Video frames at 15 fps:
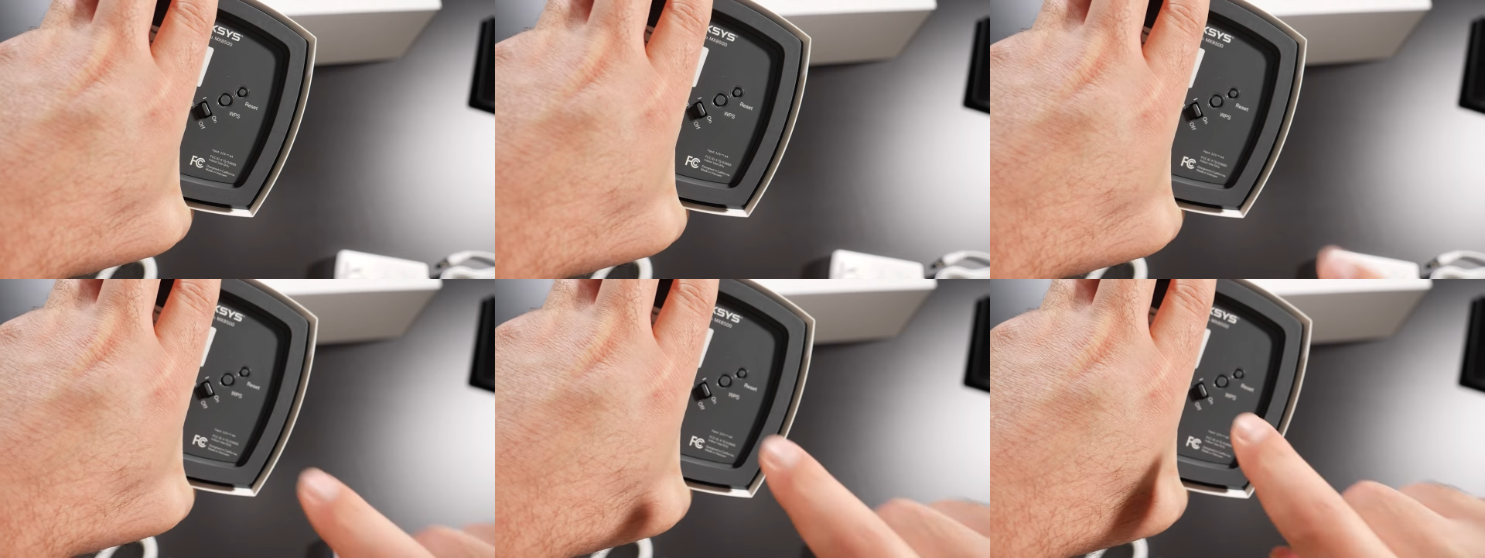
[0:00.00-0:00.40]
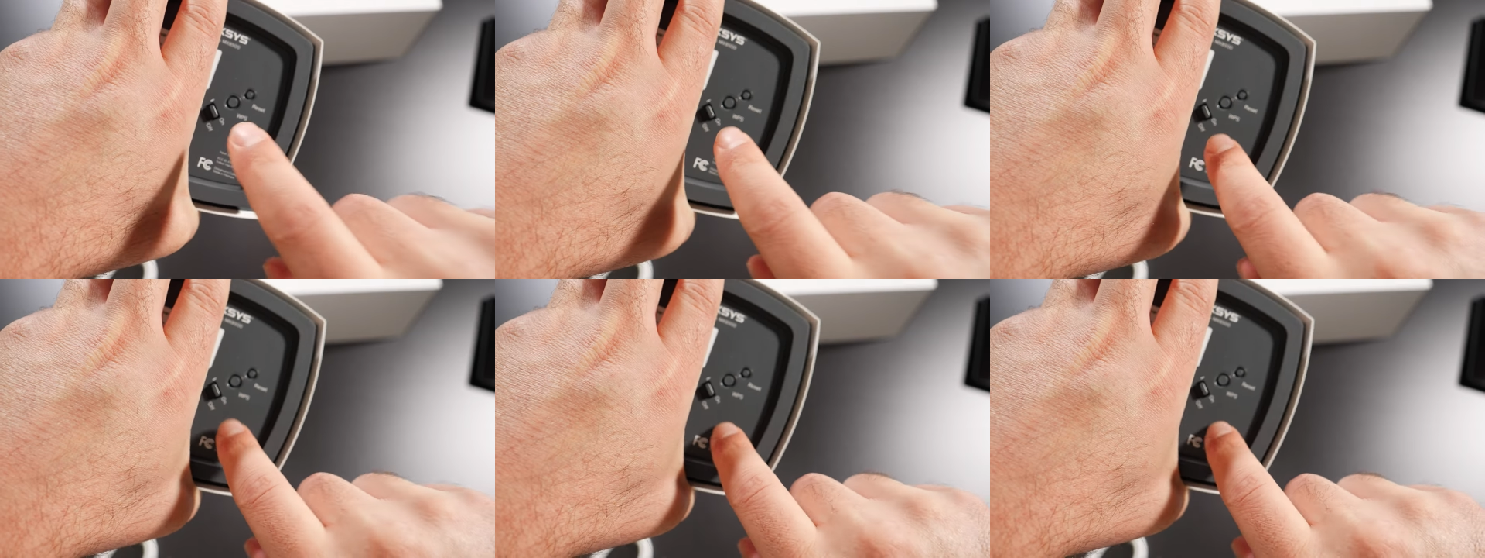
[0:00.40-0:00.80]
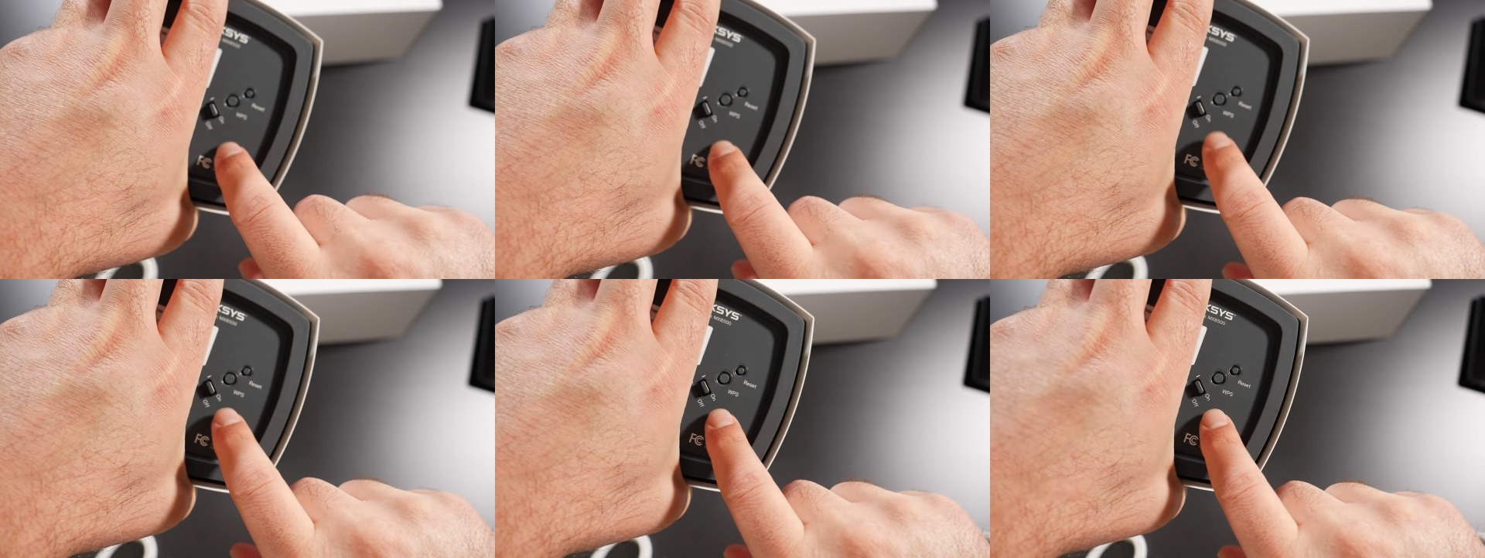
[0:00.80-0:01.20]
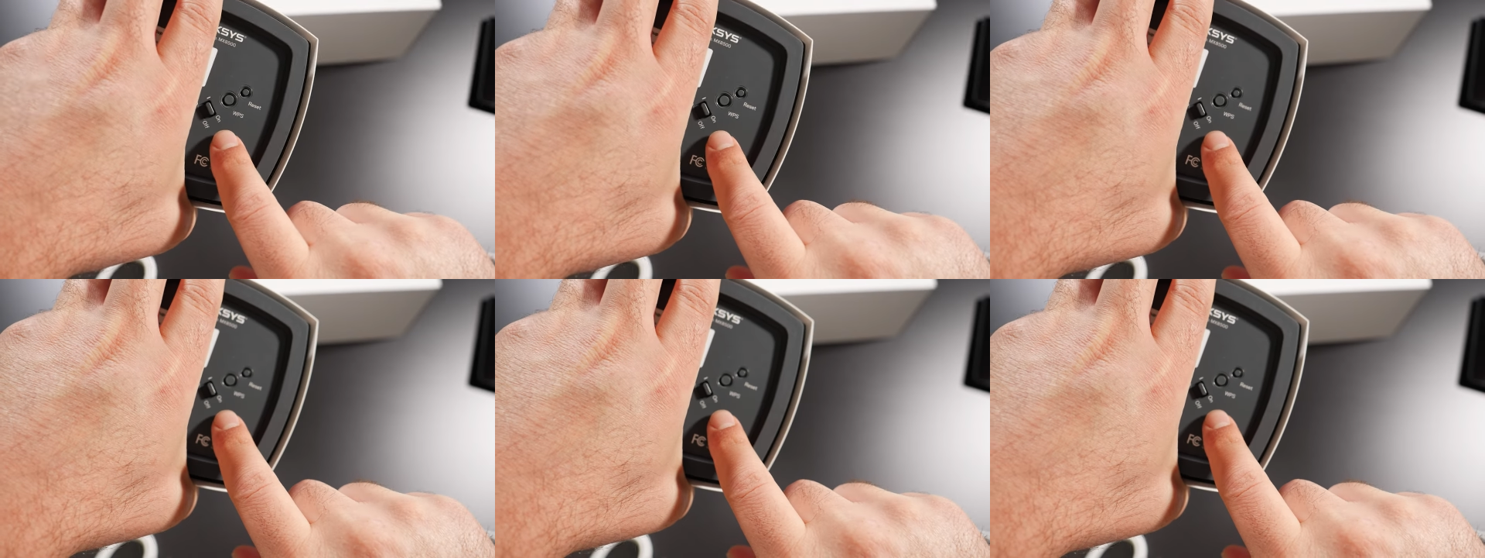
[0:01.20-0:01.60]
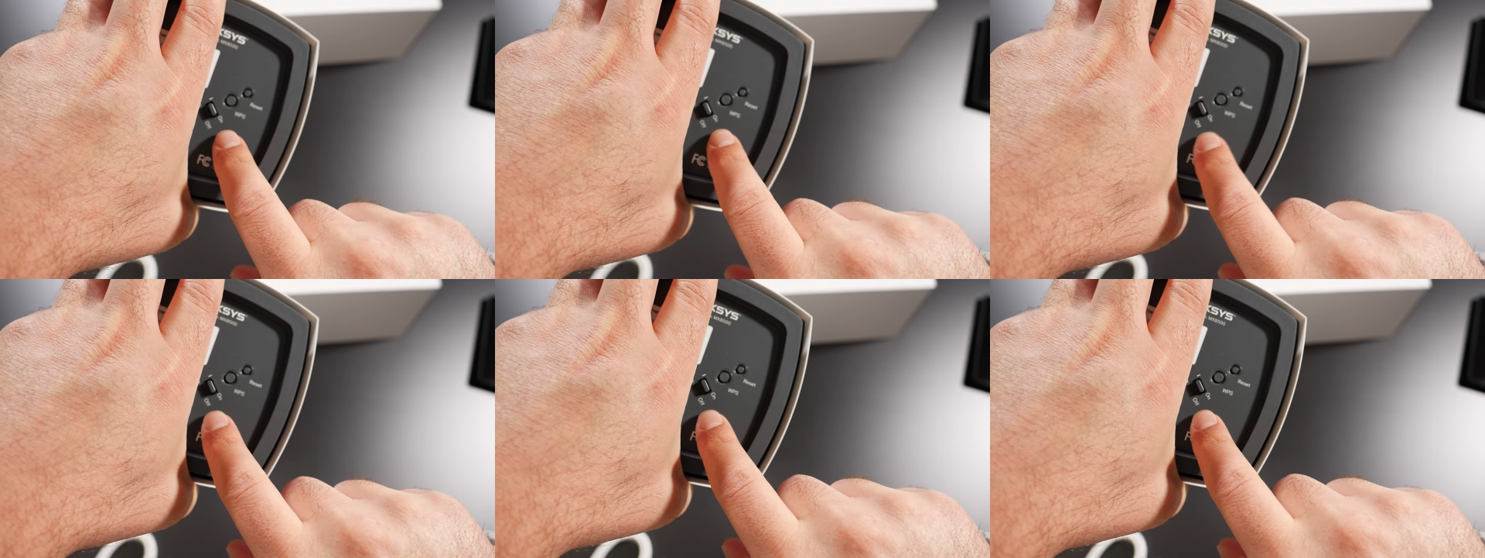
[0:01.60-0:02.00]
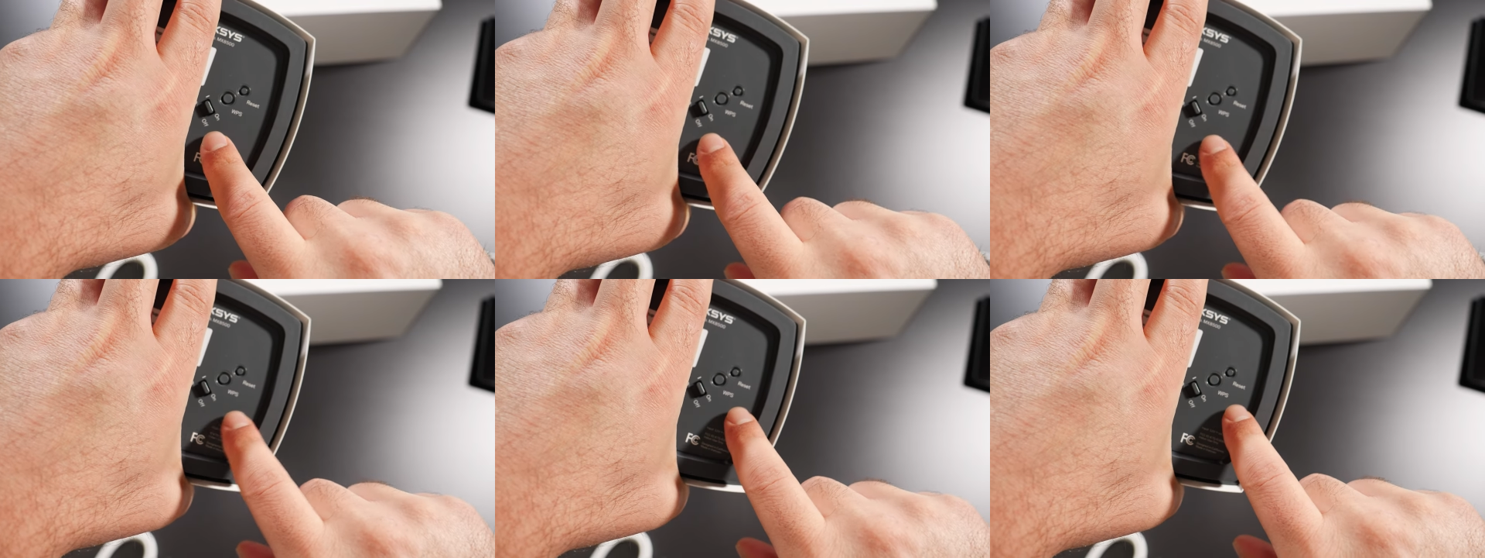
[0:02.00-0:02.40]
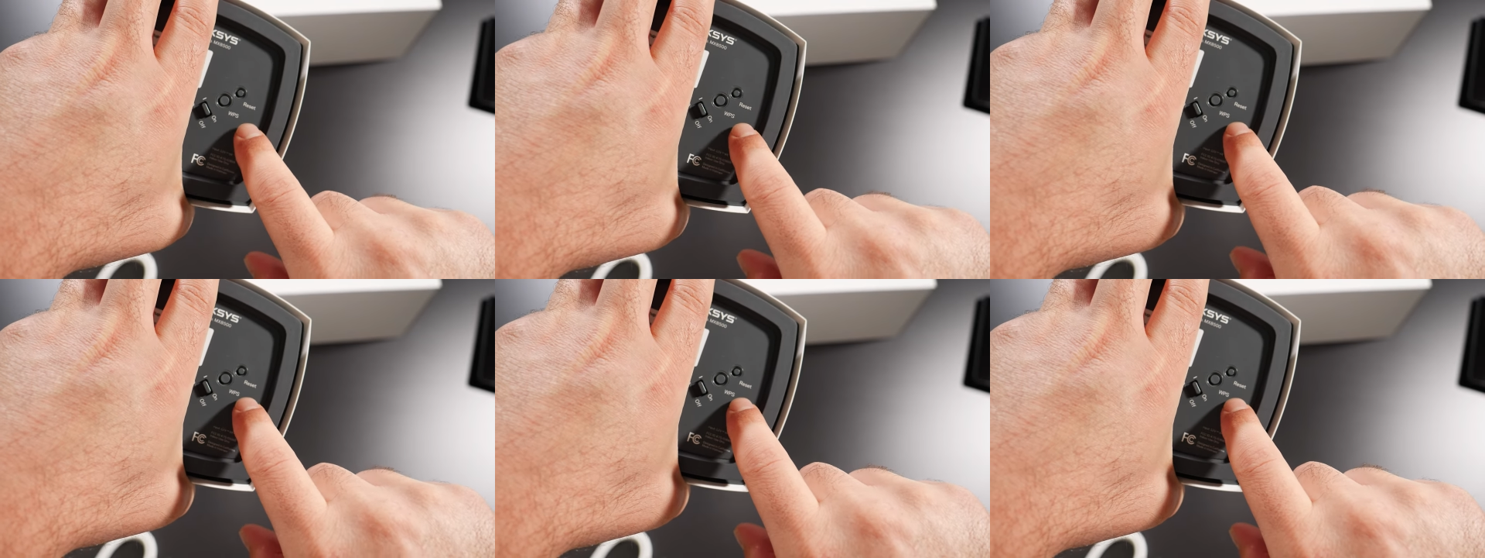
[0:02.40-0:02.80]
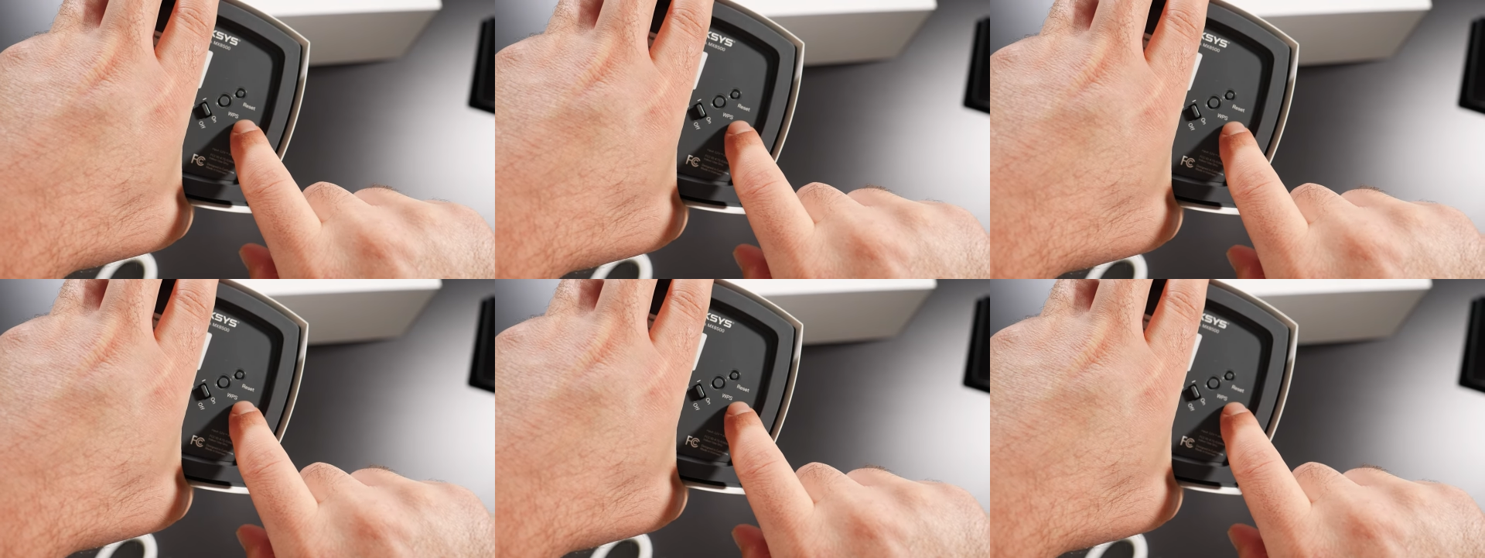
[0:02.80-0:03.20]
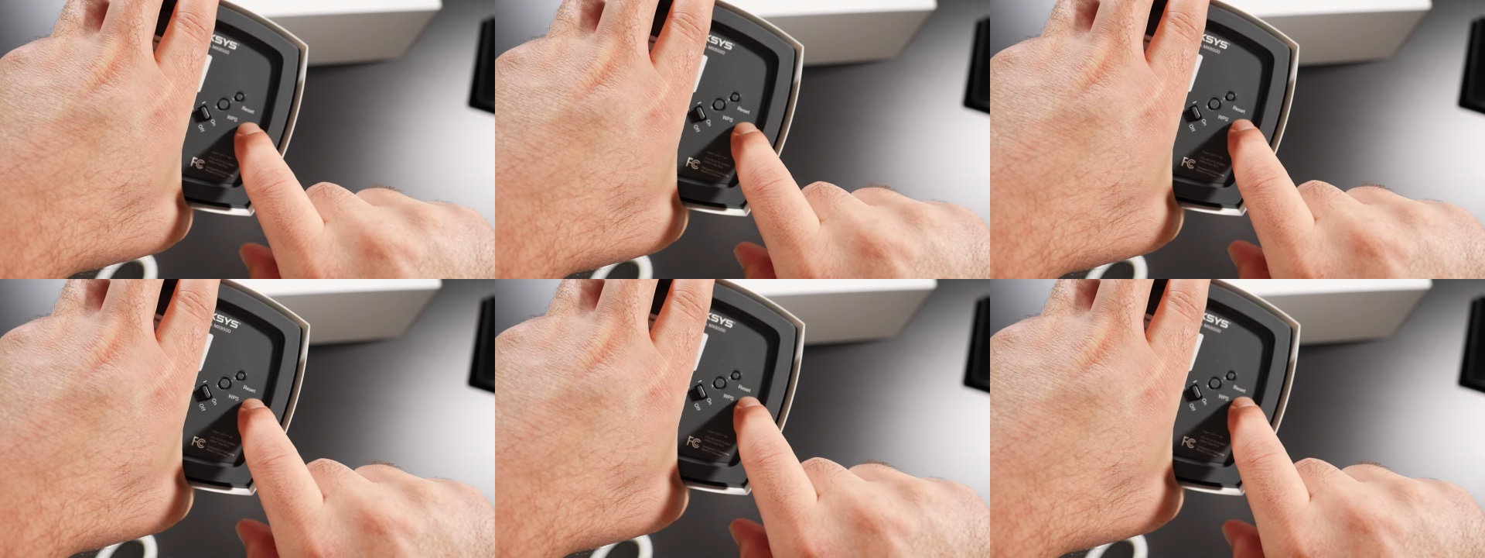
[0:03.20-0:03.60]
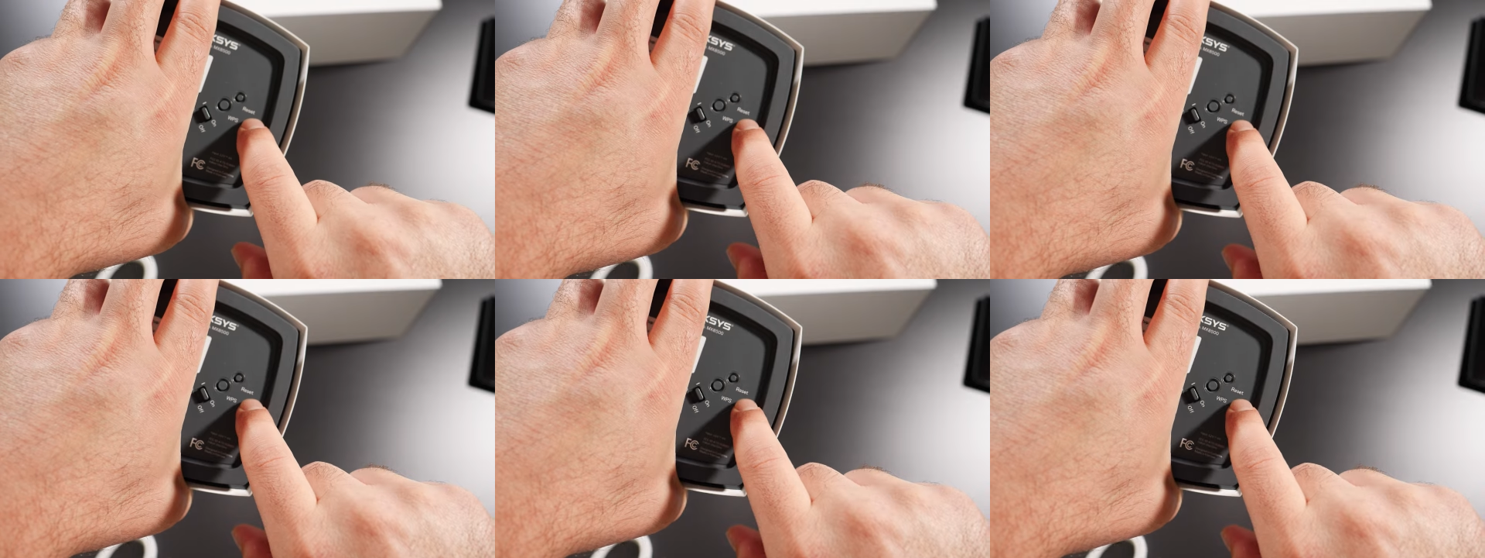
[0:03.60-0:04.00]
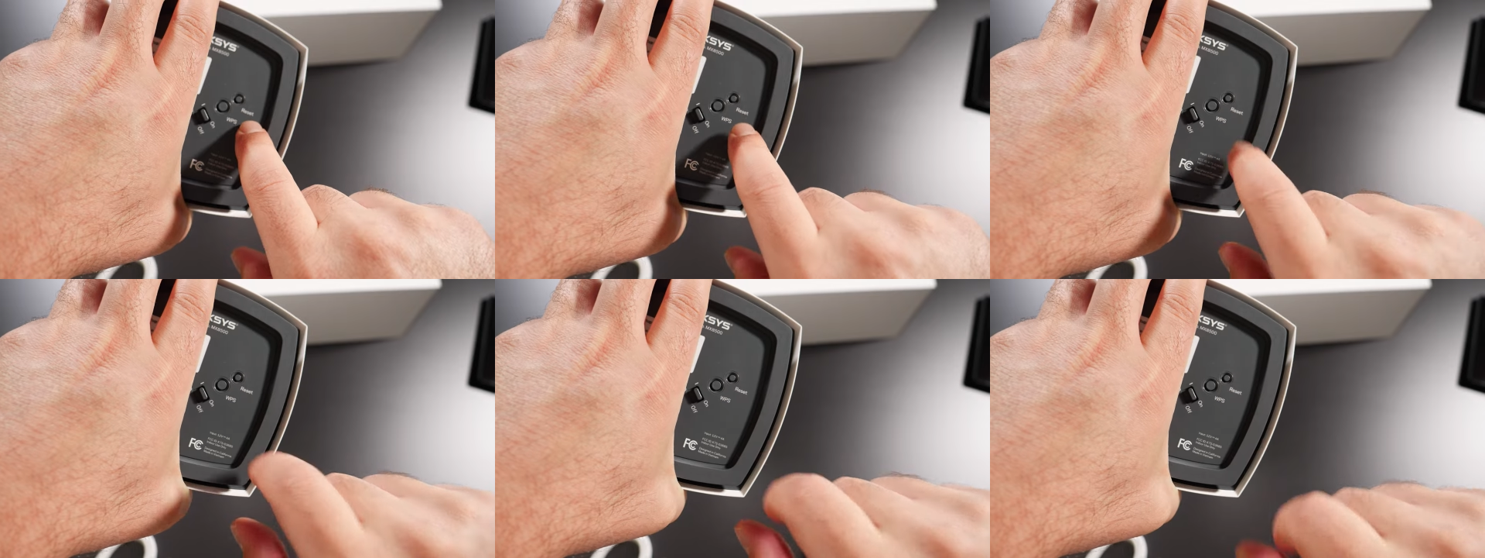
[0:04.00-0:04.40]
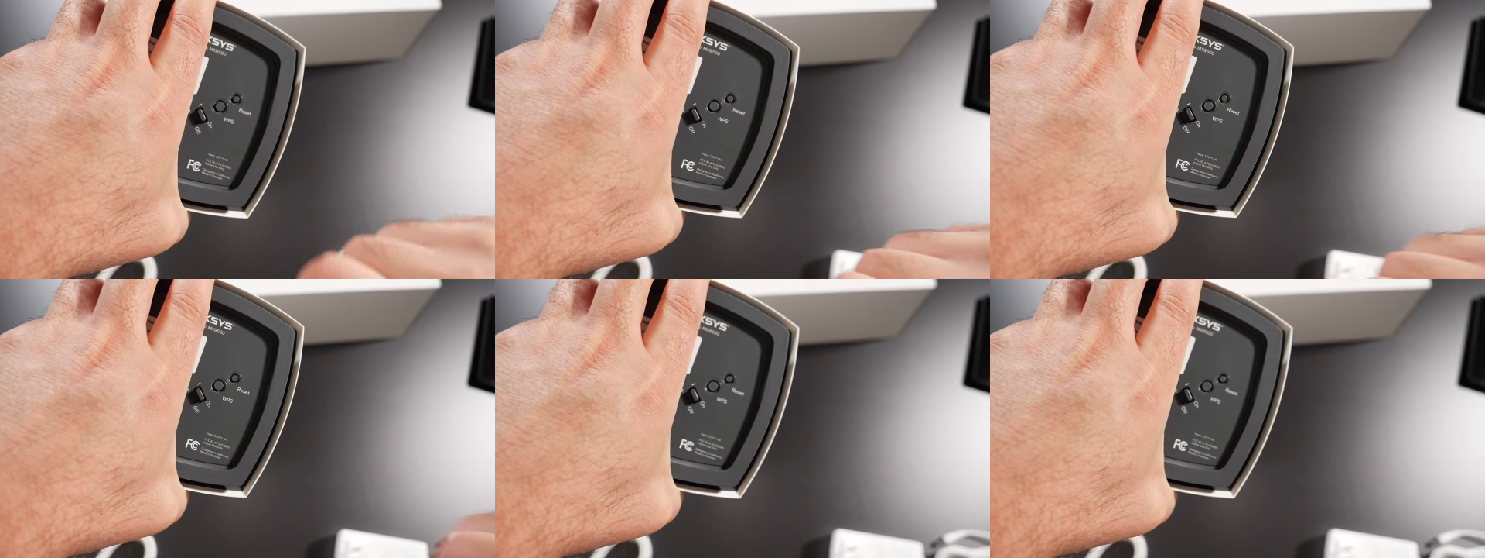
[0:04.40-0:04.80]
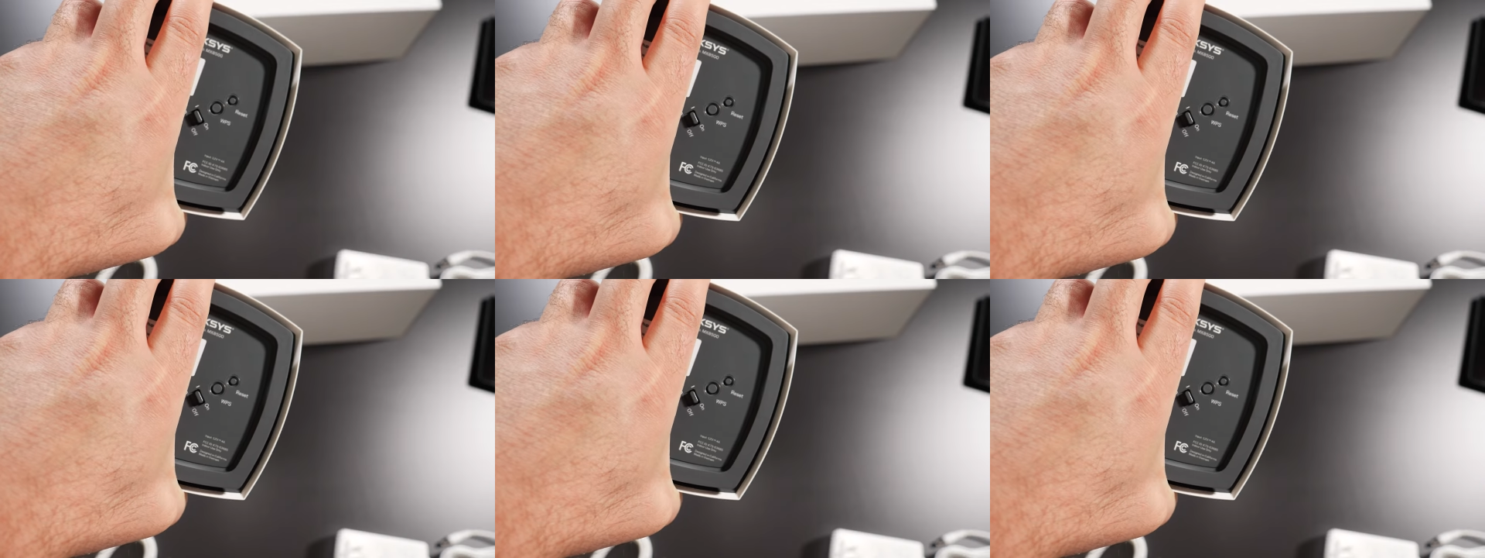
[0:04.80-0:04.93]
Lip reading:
[unreadable: no face in view]